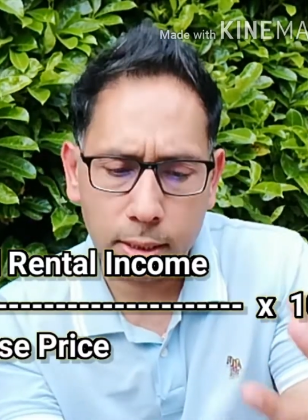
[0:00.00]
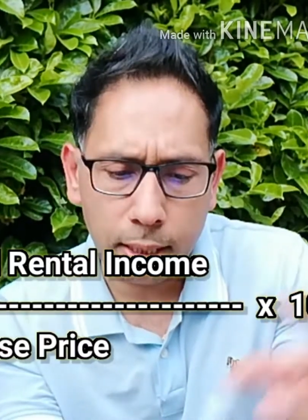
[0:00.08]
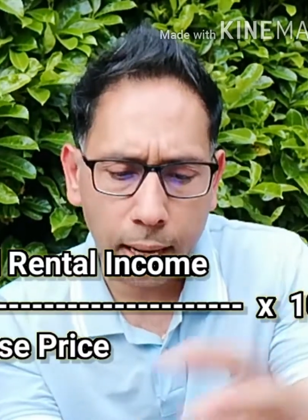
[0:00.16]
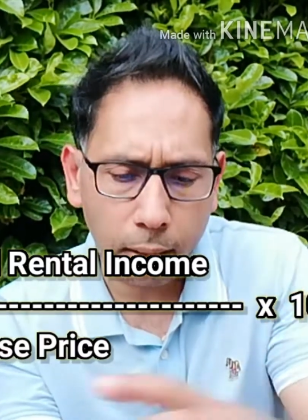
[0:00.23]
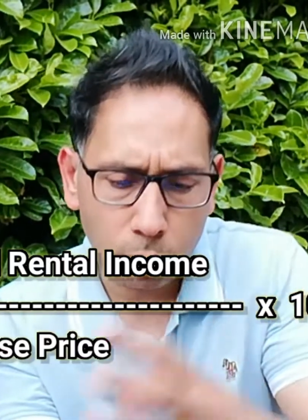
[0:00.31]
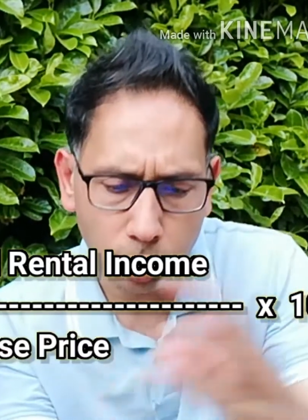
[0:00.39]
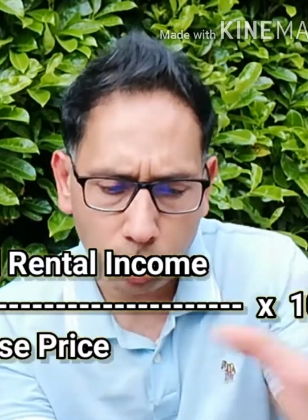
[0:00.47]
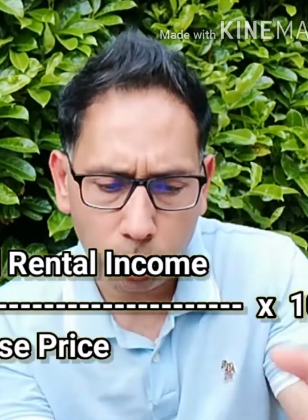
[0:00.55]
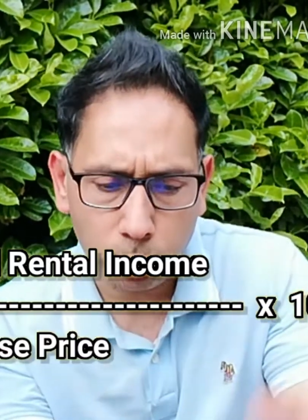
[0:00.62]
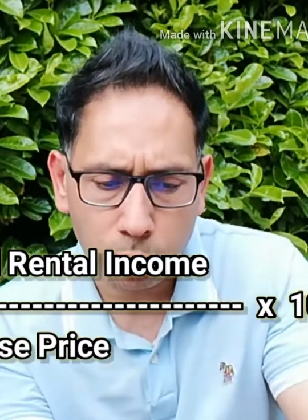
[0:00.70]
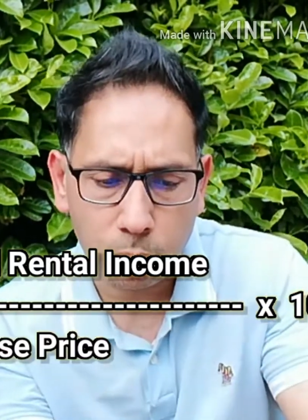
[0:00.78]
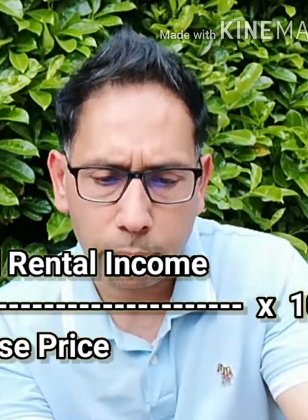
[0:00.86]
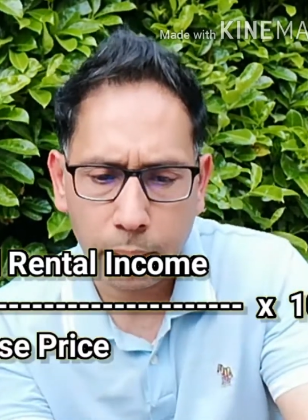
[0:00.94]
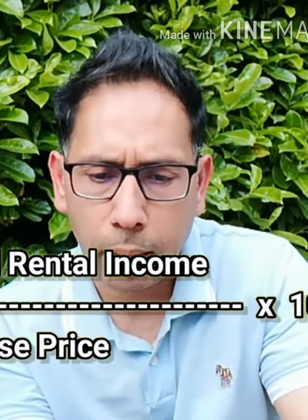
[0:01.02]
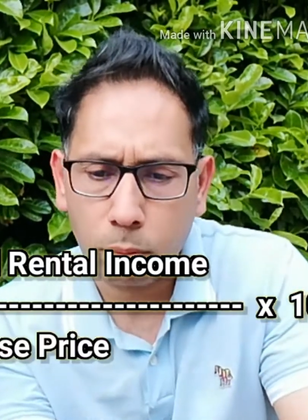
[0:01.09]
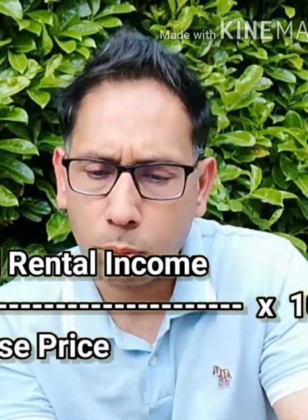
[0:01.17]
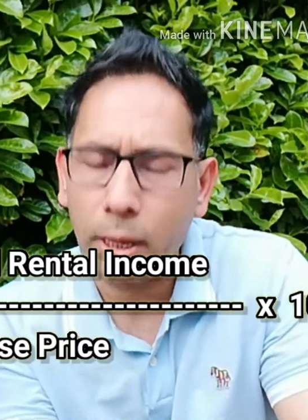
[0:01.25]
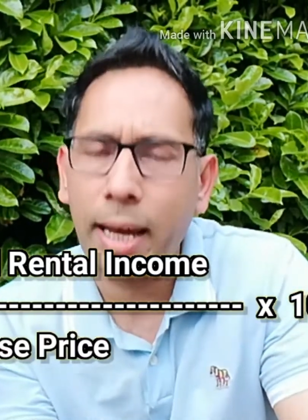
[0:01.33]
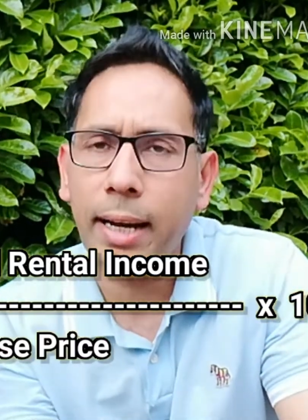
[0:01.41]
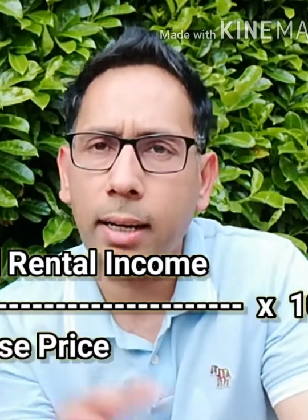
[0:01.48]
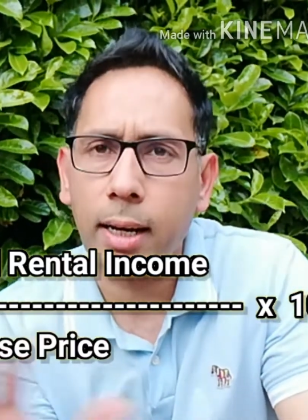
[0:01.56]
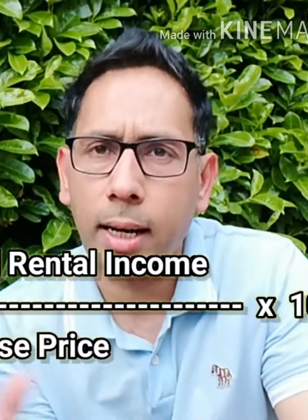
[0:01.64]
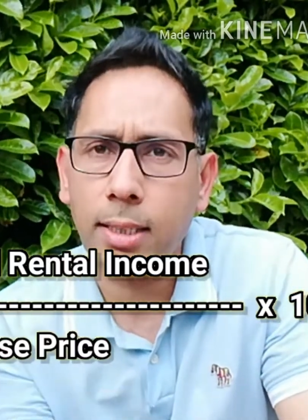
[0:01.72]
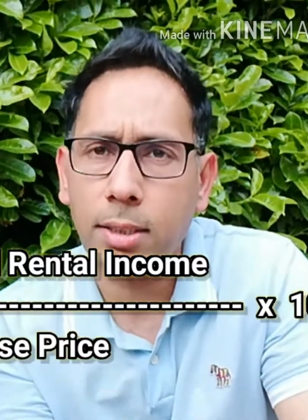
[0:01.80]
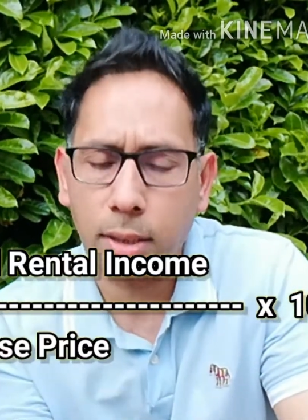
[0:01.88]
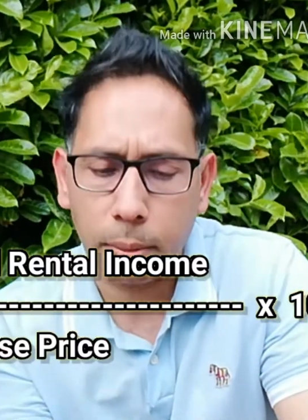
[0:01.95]
and how to use them and how to
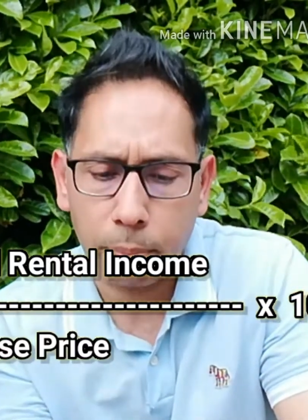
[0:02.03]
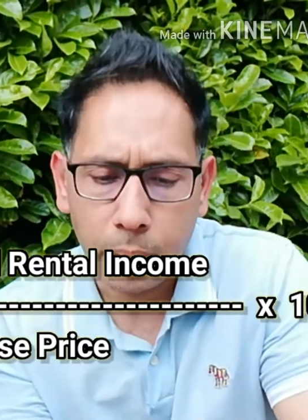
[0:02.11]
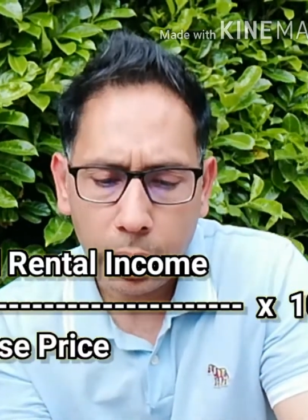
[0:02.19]
analyze them